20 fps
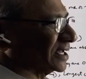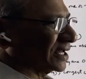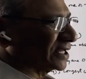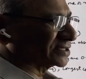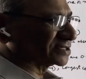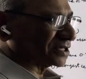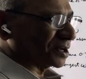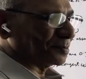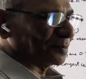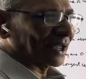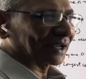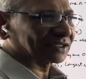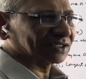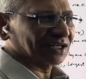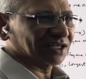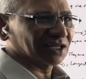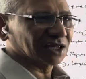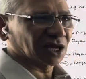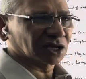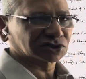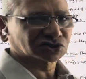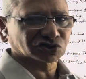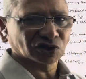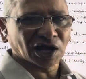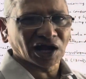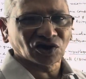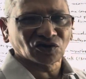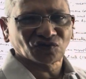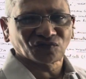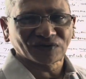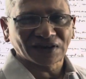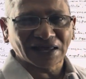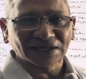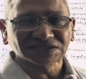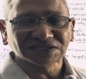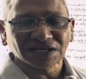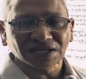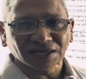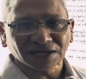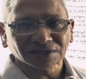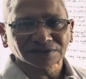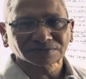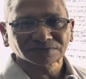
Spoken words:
some bacteria also have flagella.